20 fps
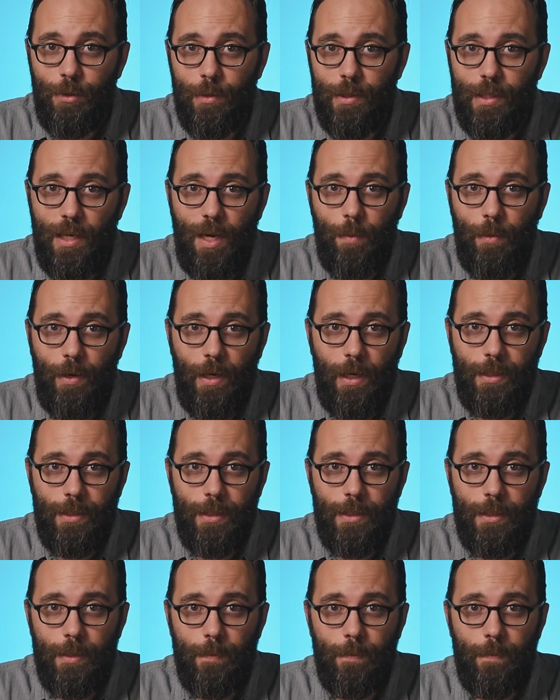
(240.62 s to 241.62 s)
to its operating
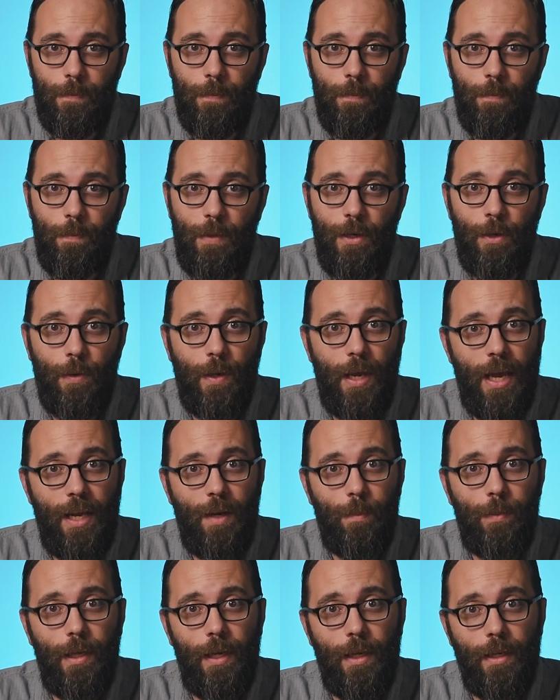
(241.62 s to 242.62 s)
system, but you
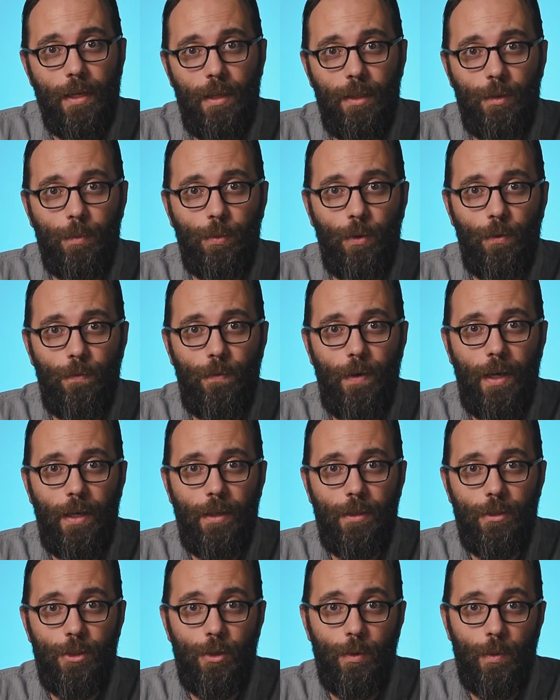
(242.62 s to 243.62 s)
can apply a color
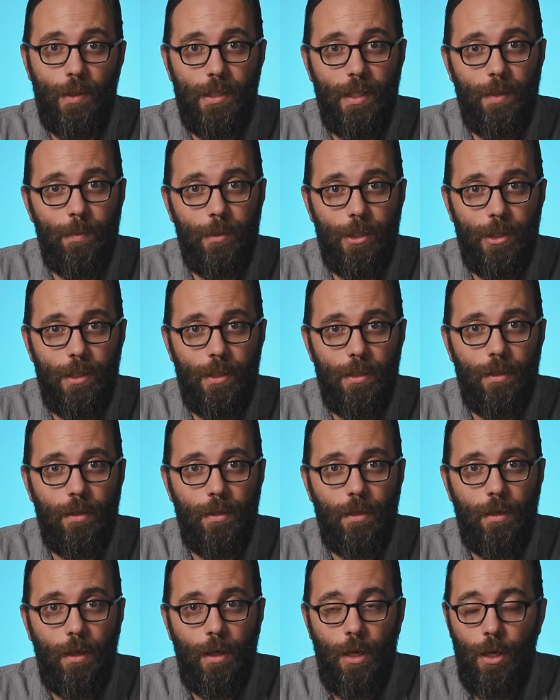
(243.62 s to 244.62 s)
profile to its images.
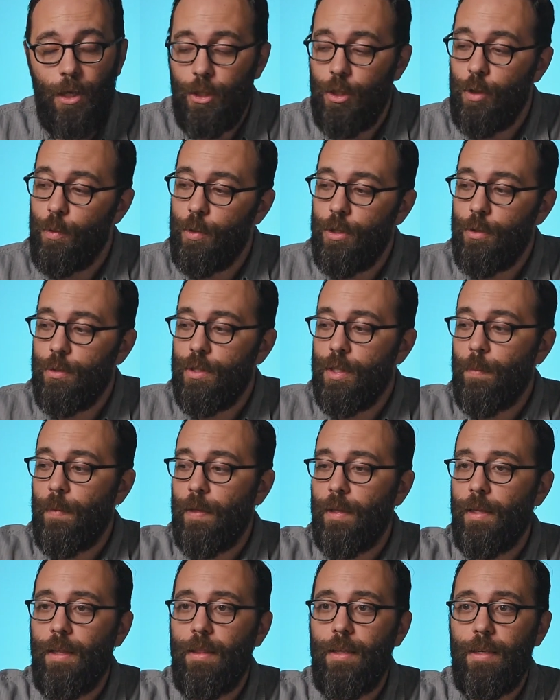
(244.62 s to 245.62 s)
You would use
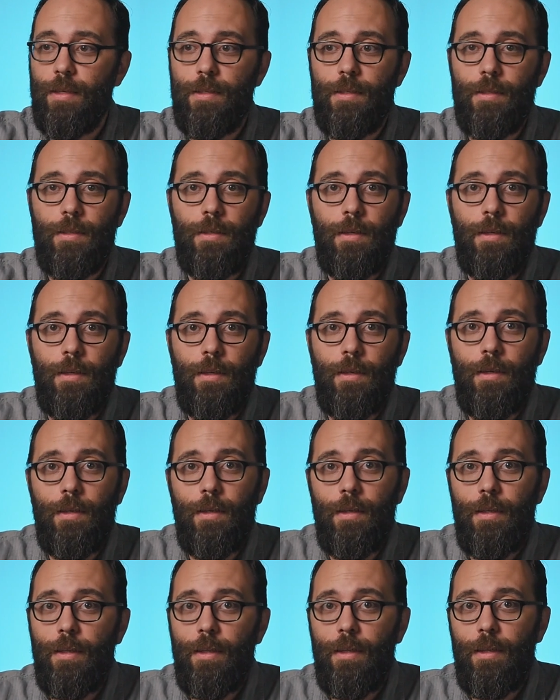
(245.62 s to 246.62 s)
something like this.
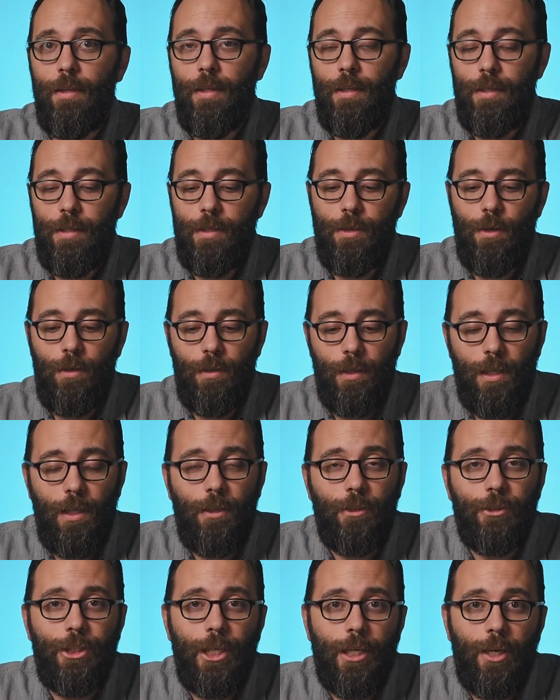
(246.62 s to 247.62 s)
This is called a
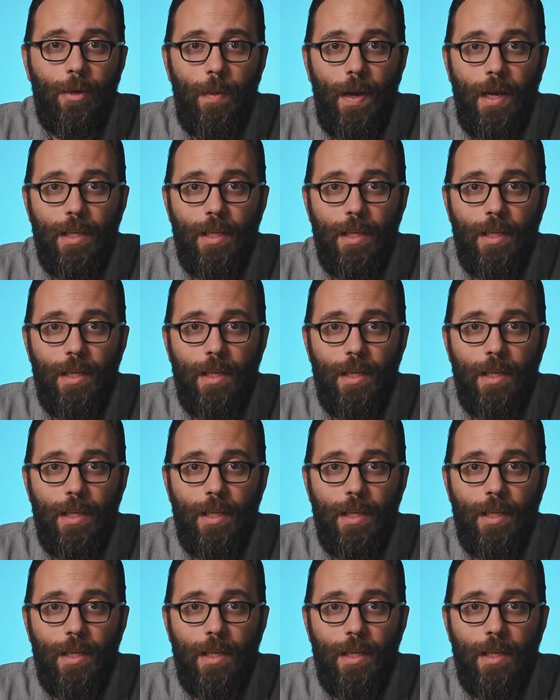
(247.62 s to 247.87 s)
ColorChecker